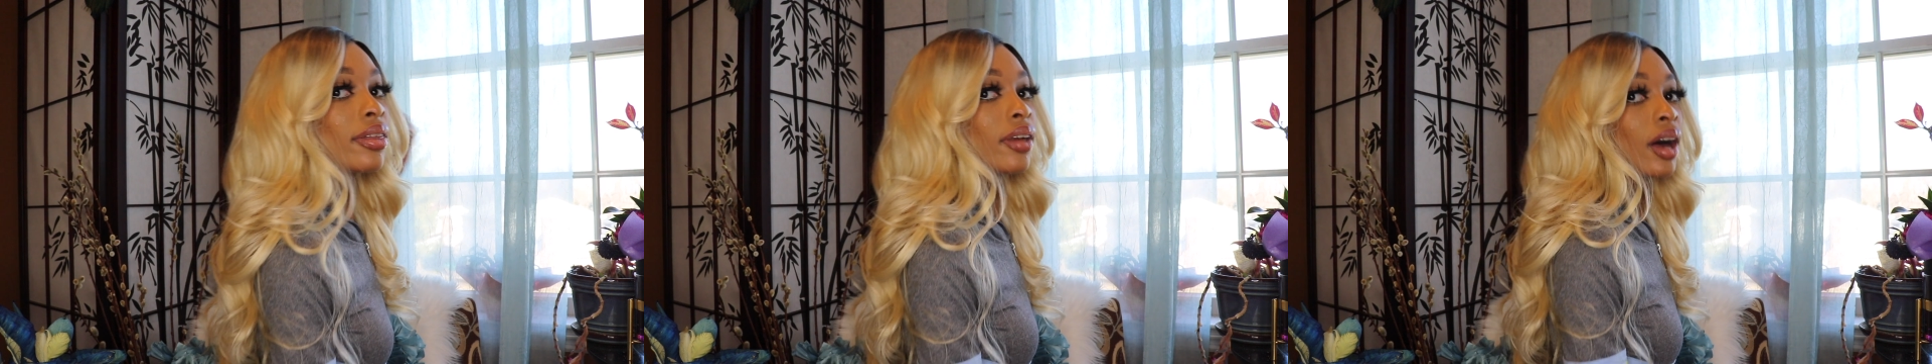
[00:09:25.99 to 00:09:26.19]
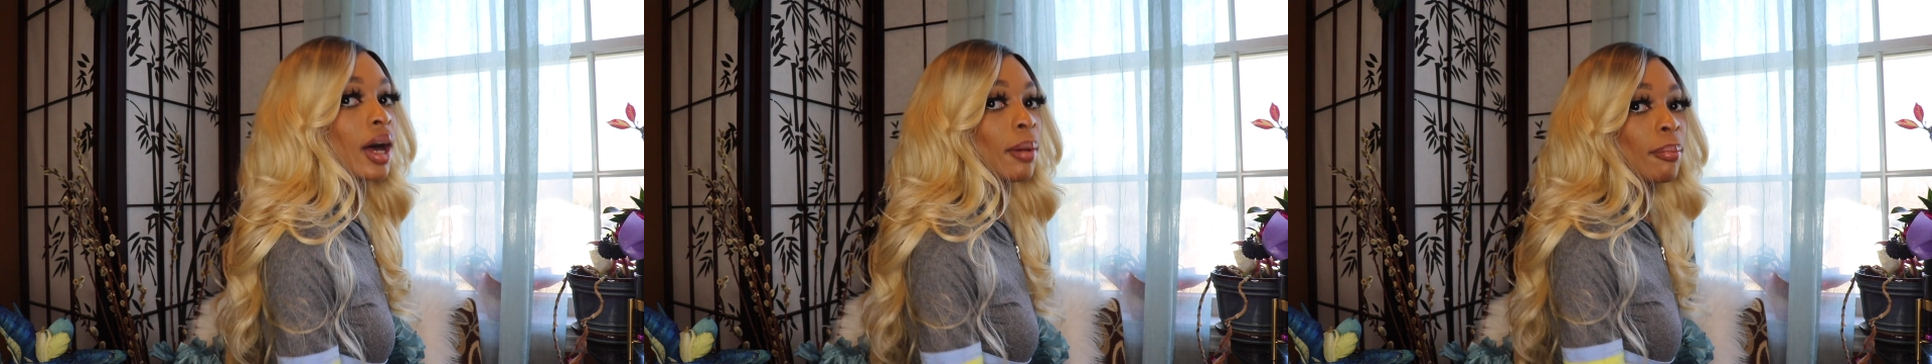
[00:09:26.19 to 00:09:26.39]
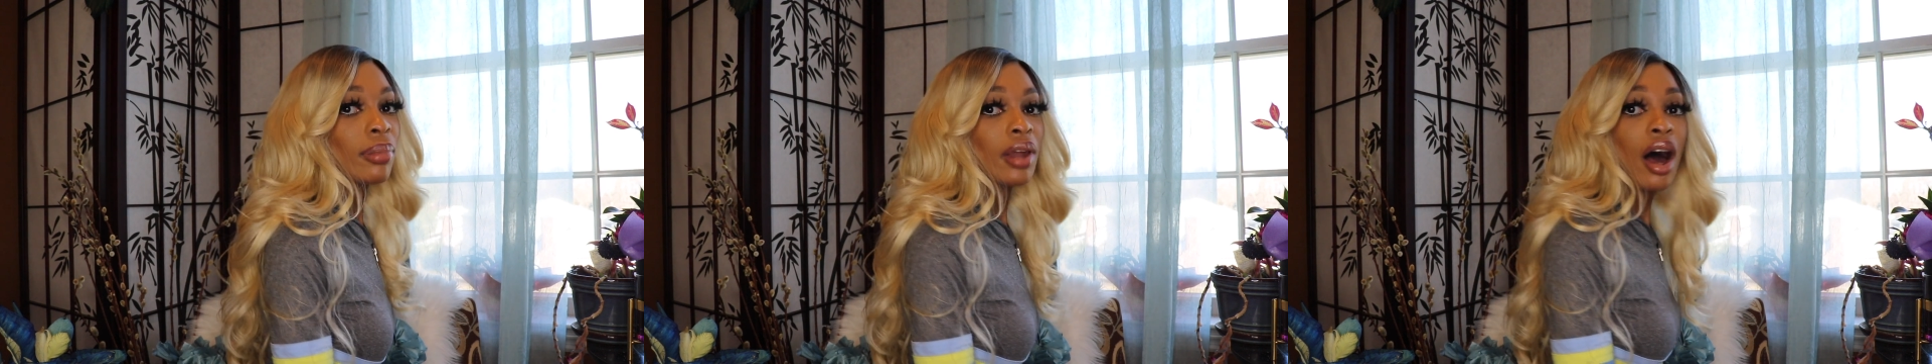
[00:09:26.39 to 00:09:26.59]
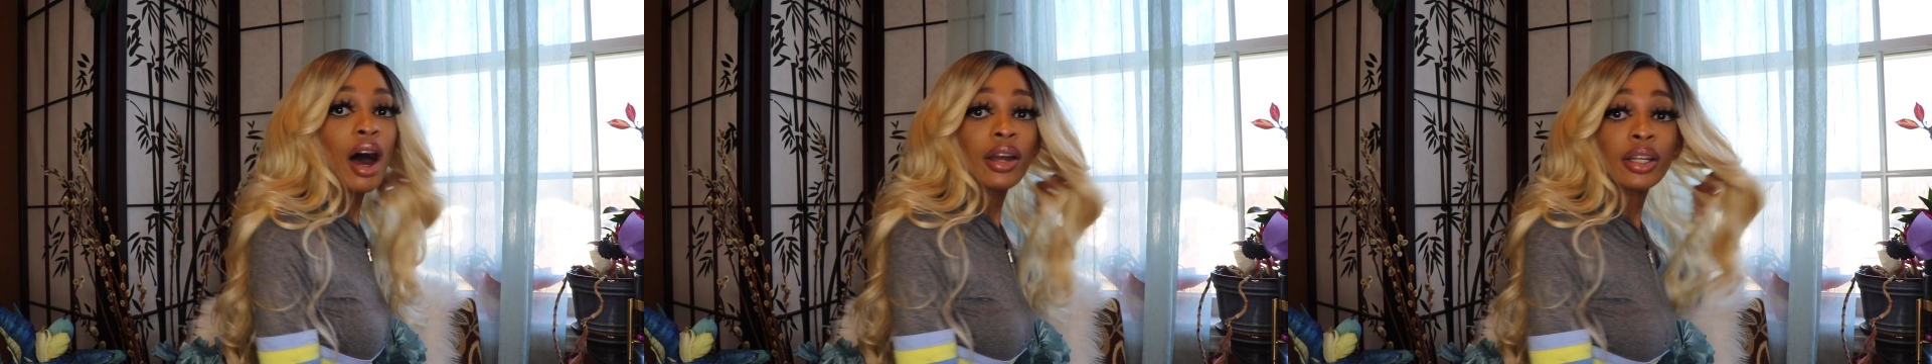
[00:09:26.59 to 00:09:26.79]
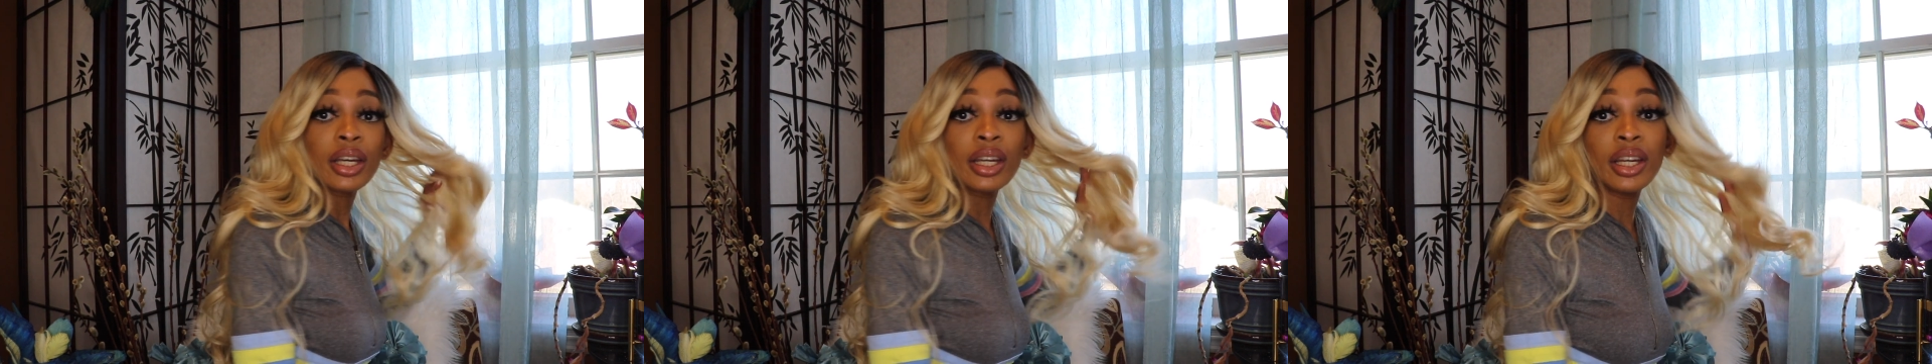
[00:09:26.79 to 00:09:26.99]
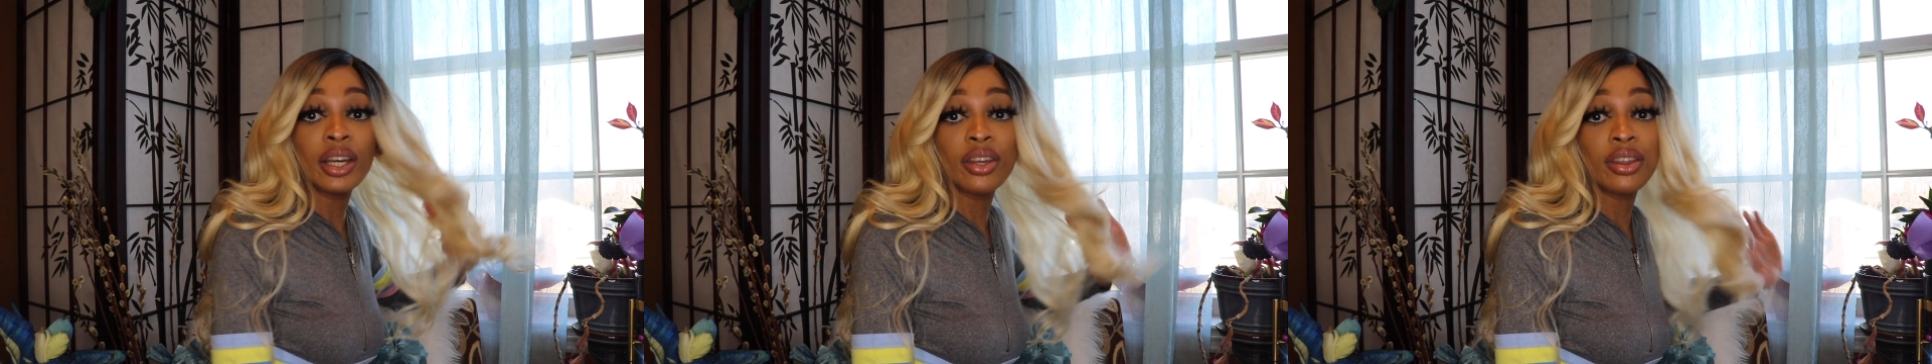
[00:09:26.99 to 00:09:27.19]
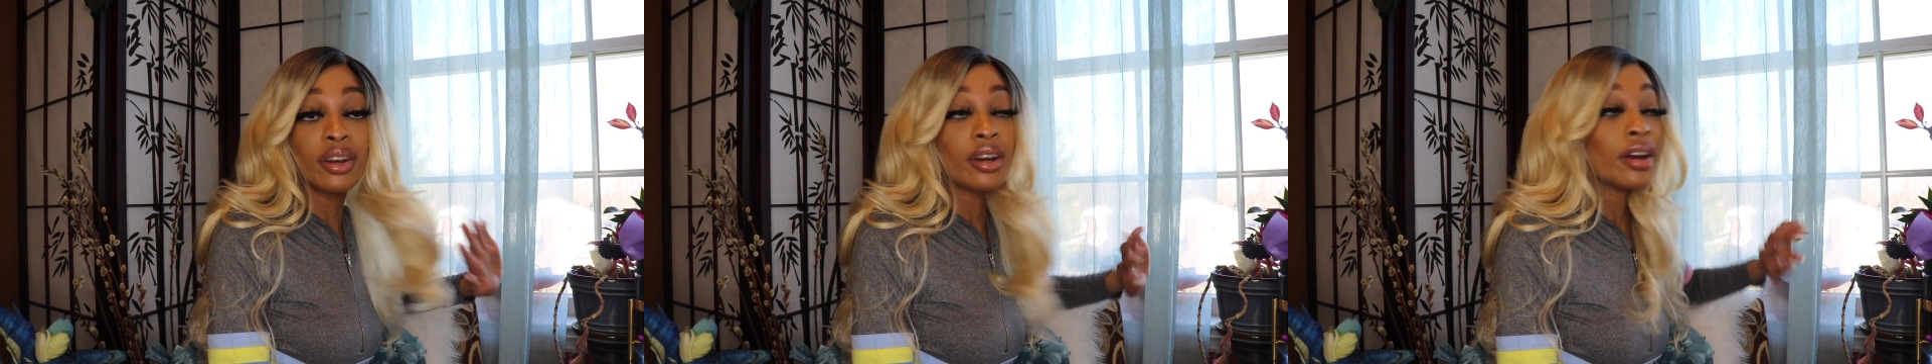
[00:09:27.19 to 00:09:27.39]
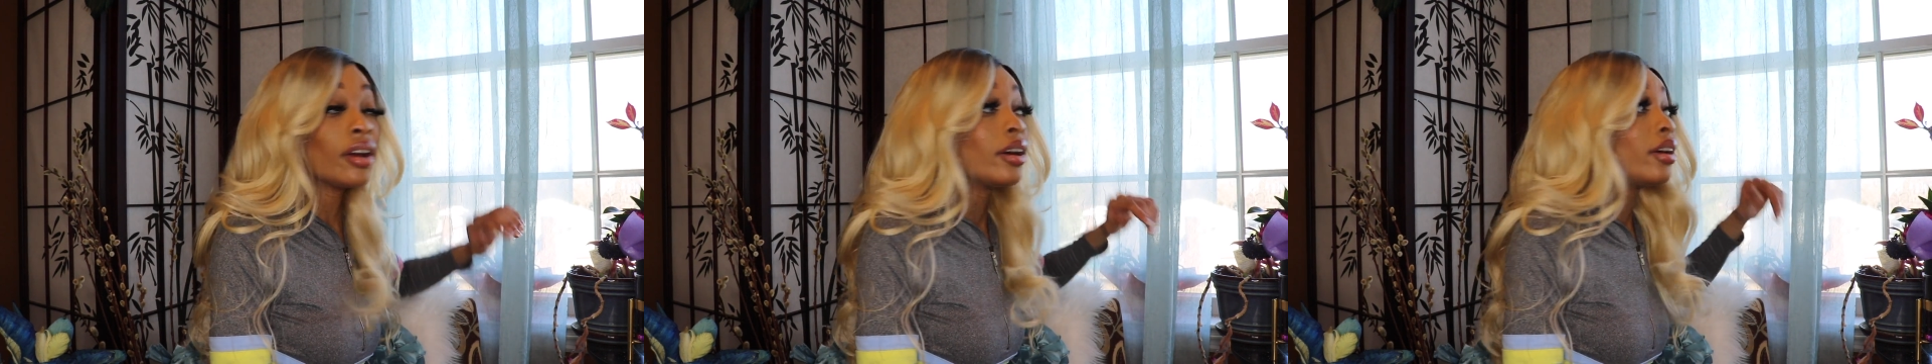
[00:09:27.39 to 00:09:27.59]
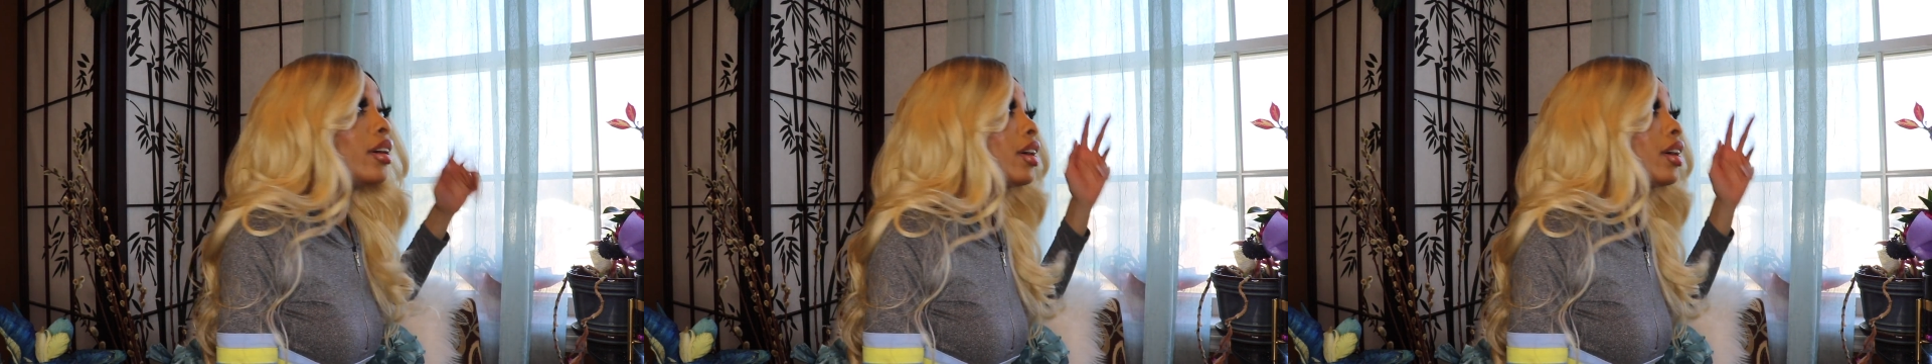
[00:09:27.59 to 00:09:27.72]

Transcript: Blonde can either